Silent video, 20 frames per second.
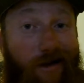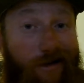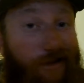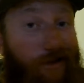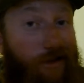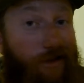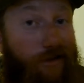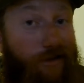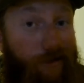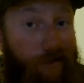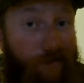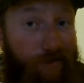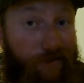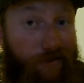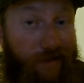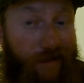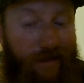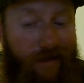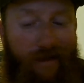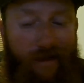are chartreuse
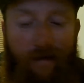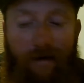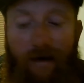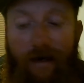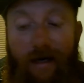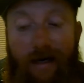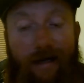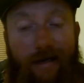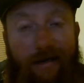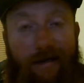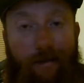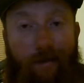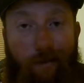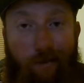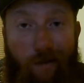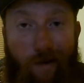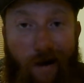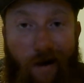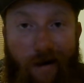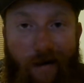right now.
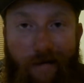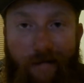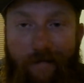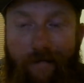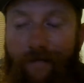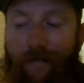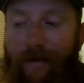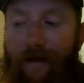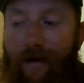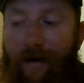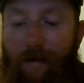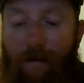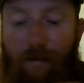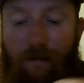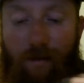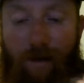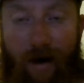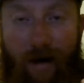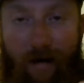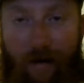Bright. They are
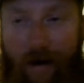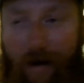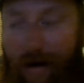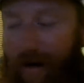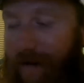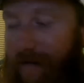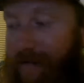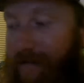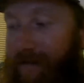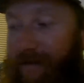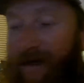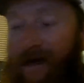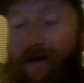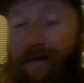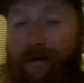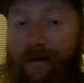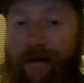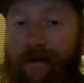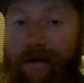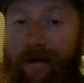bright right now, so that
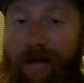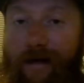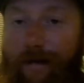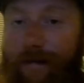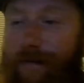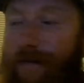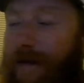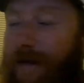really helps.